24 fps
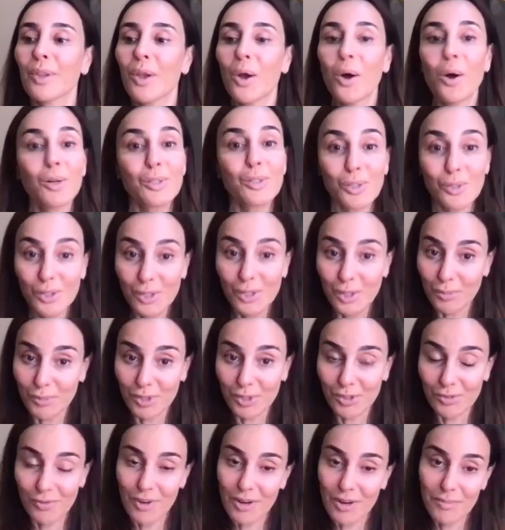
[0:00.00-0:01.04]
also so
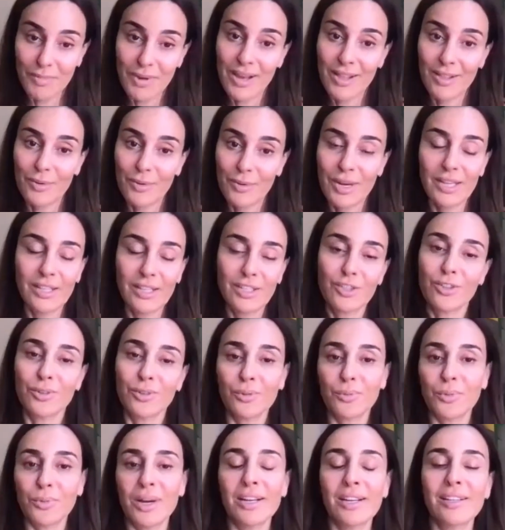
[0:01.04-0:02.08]
much fun by the way your
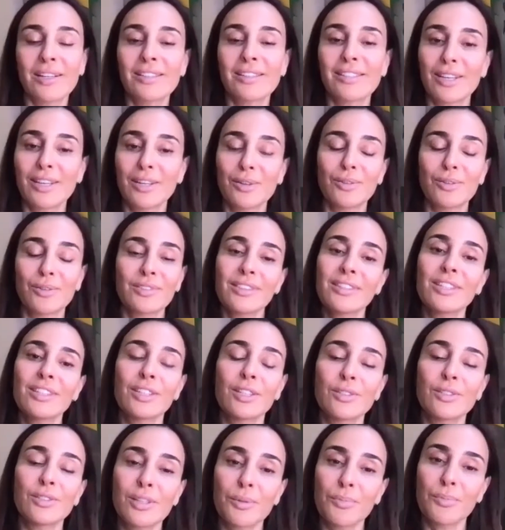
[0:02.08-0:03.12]
own wedding so you
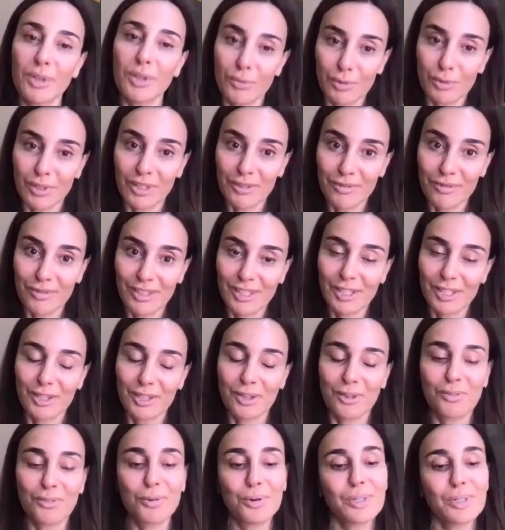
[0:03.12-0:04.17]
know something really fun to
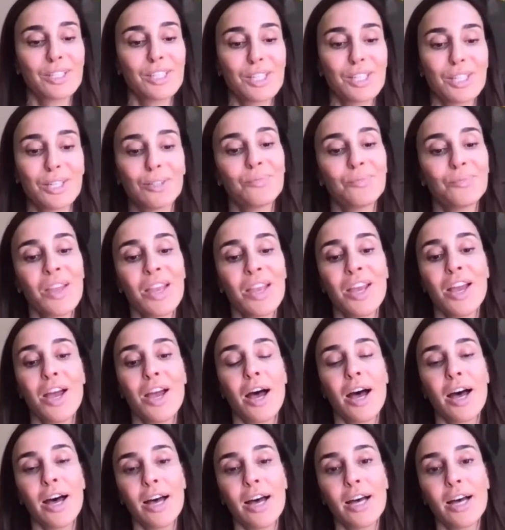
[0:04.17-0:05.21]
look forward to
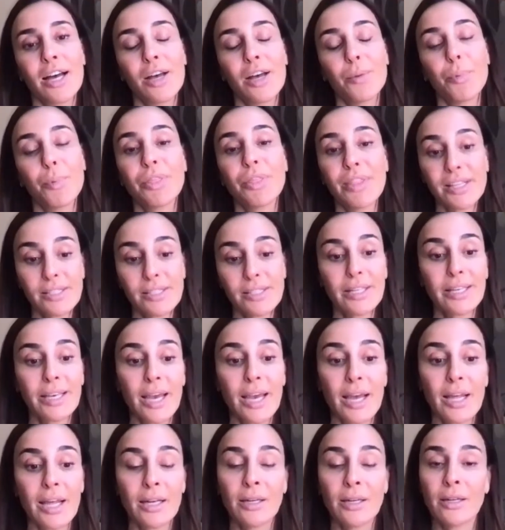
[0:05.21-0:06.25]
uh, but this
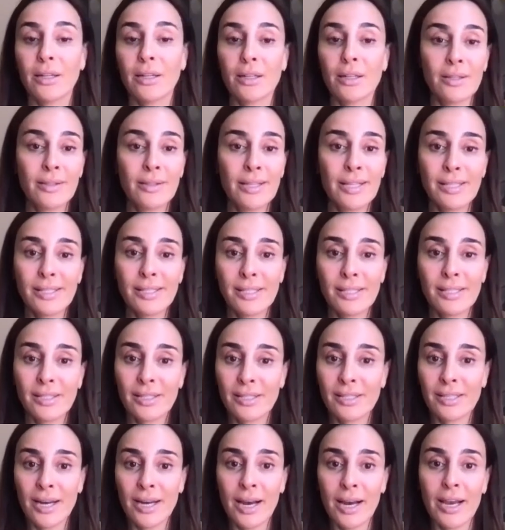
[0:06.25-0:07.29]
again this is the
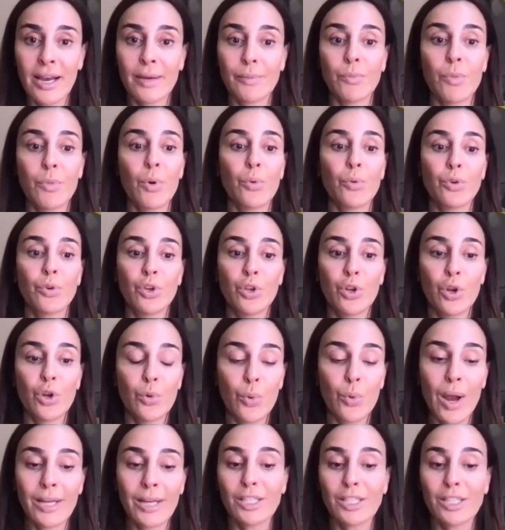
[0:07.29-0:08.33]
time you know
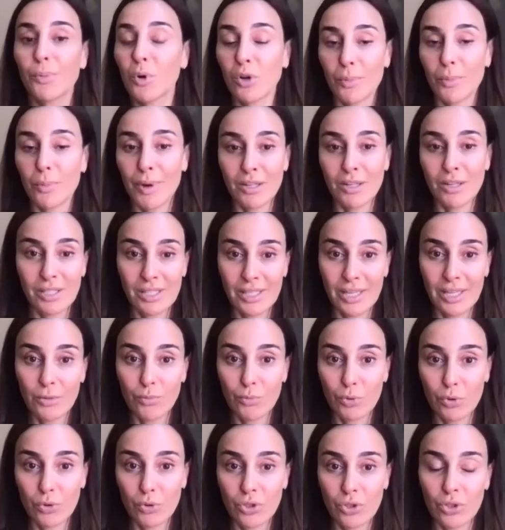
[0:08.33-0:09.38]
i spoke about skin
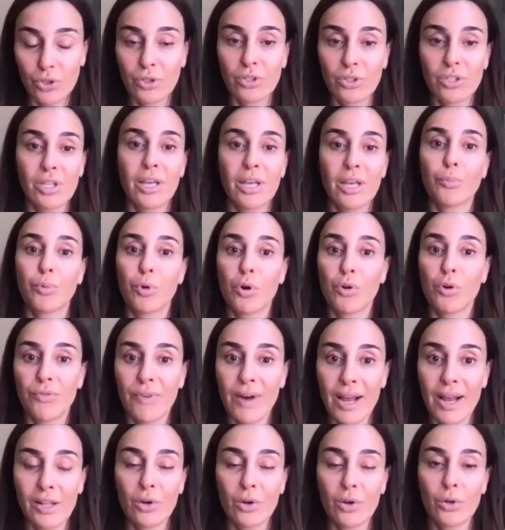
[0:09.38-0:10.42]
boosters like
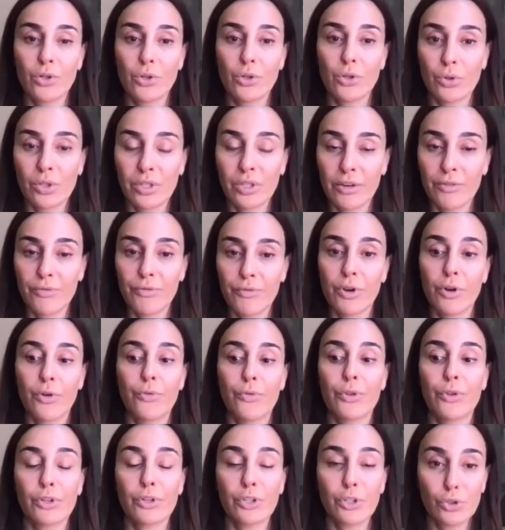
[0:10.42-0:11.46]
Profhilo and Nucleofill
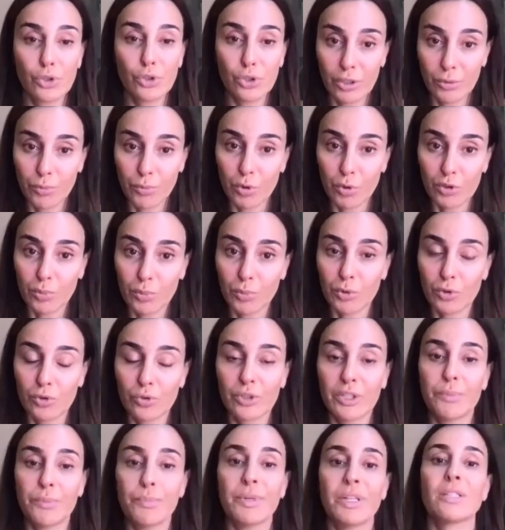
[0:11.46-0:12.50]
they're usually multiple
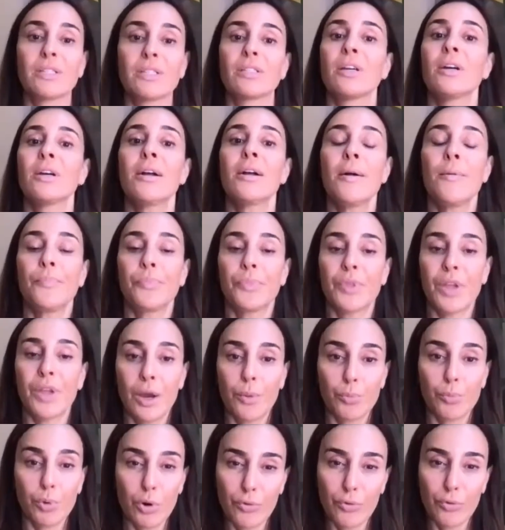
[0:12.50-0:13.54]
treatments uh,
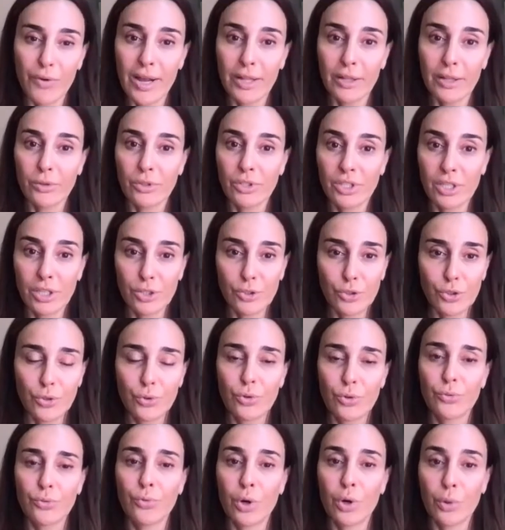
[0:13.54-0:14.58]
Profhilo is done two
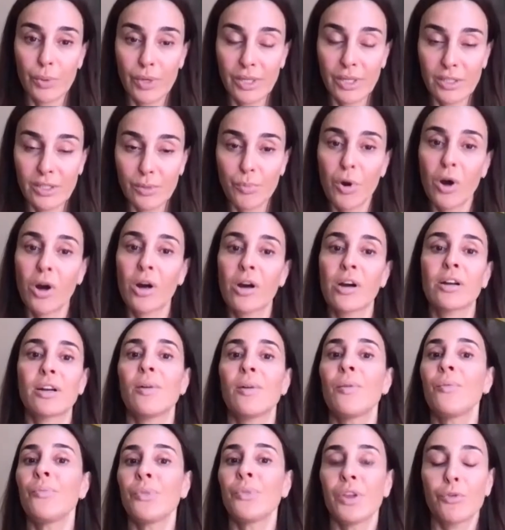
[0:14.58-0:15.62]
to four weeks
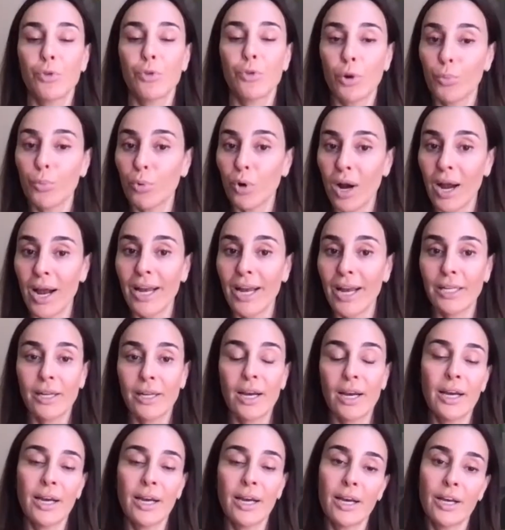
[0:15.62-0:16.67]
apart for a bride
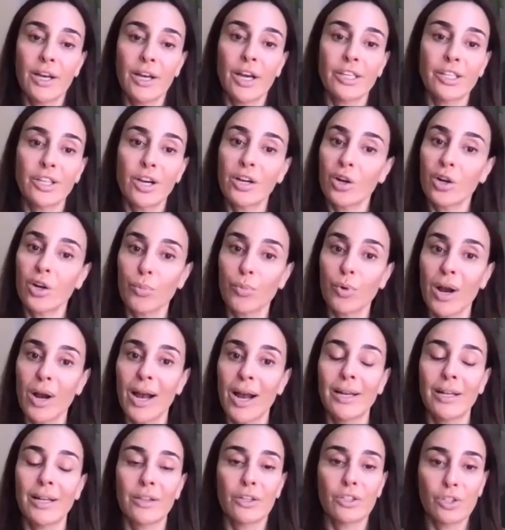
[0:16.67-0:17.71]
uh, a younger
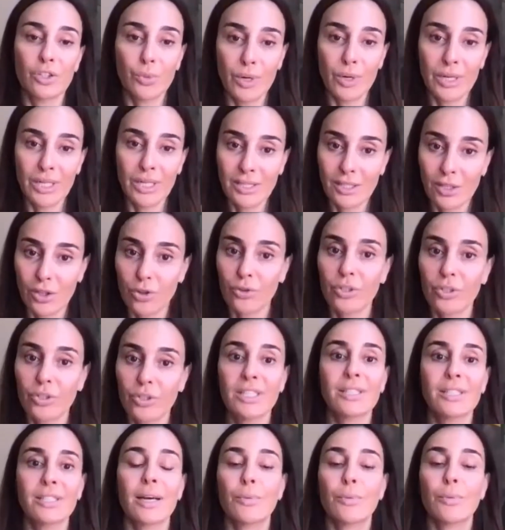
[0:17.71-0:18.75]
bride in their 20s and
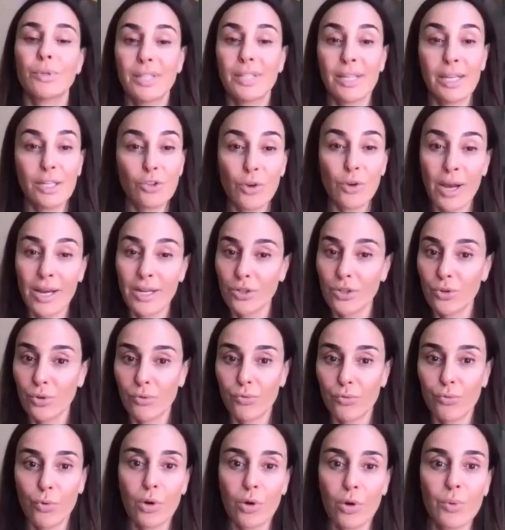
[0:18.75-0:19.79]
30s i would say try and do
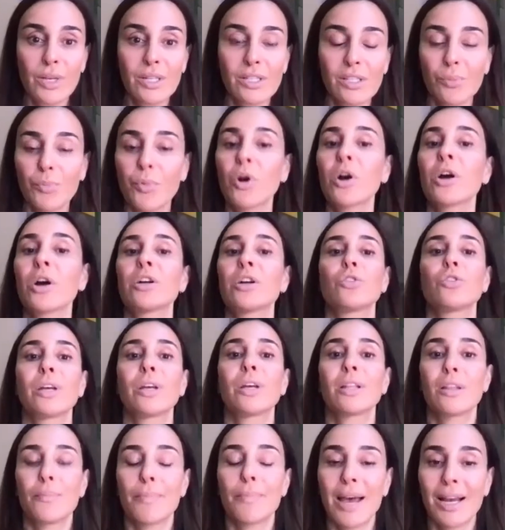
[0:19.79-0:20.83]
it four weeks apart you'll
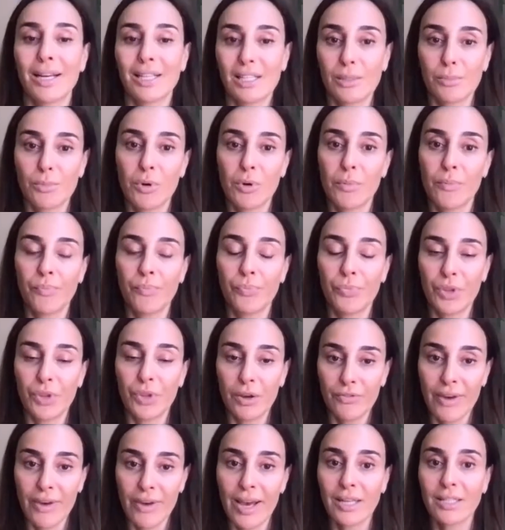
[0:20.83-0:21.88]
get the maximum
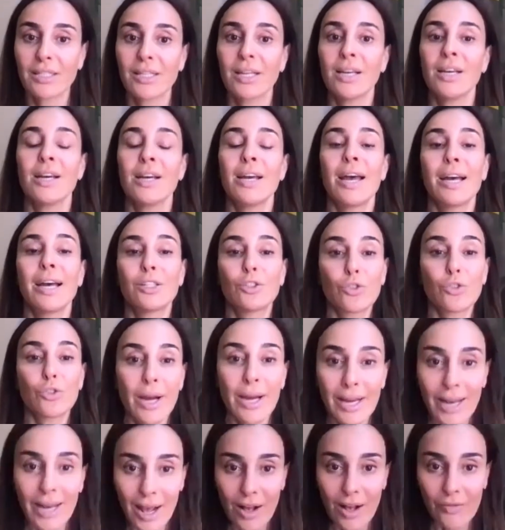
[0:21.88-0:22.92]
effect and try
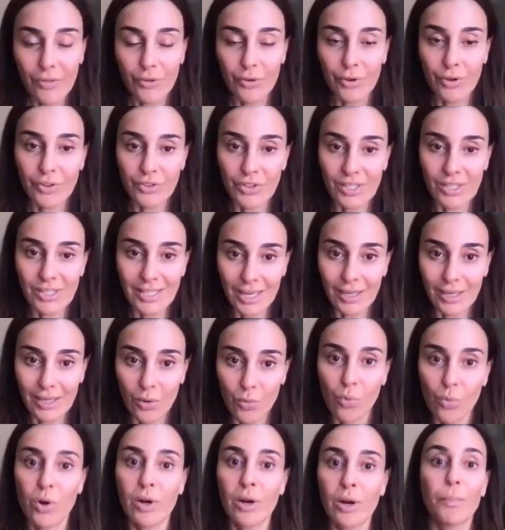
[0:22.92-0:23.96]
and have the, the second
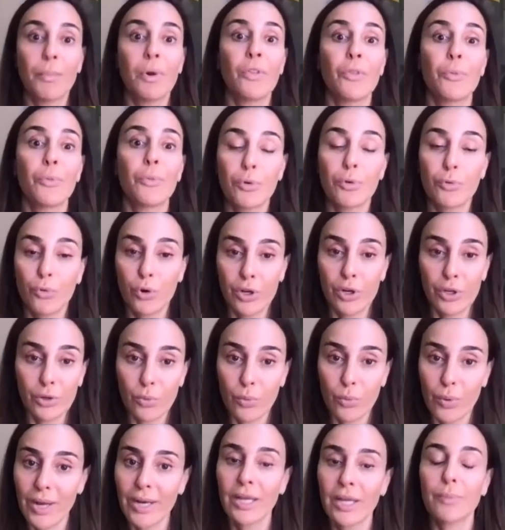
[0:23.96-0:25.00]
one a month before your
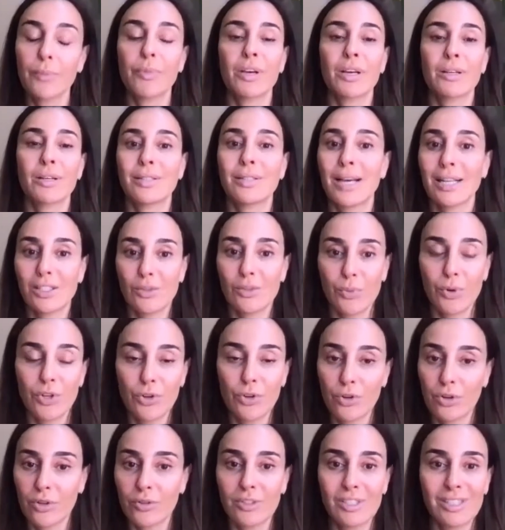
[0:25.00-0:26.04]
wedding because that's when
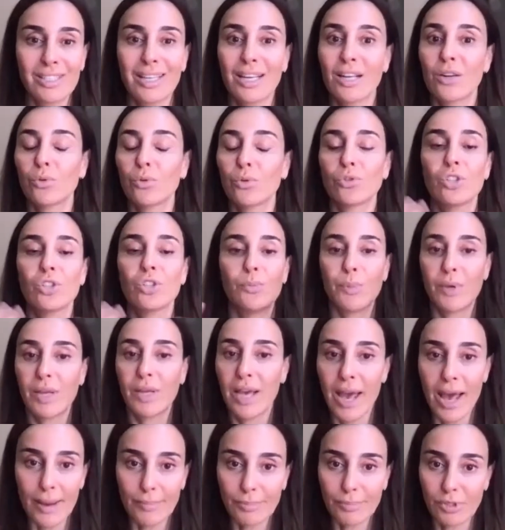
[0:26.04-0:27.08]
your skin will just be
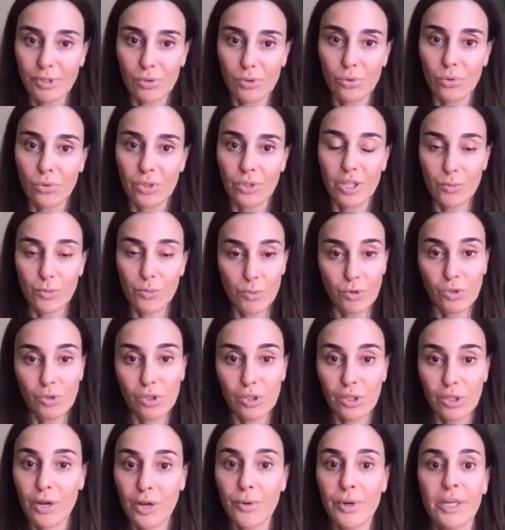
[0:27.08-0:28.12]
absolutely the most
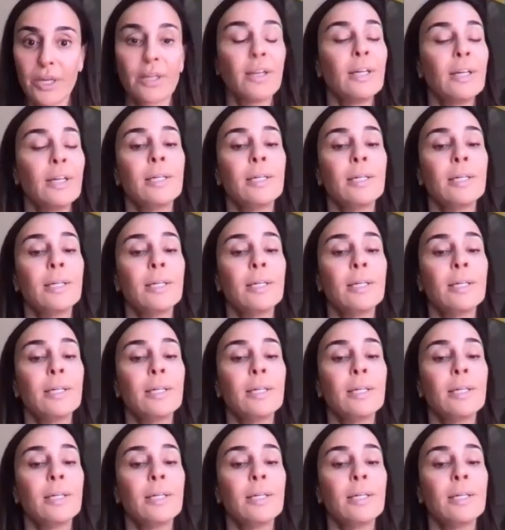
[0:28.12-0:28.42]
glowing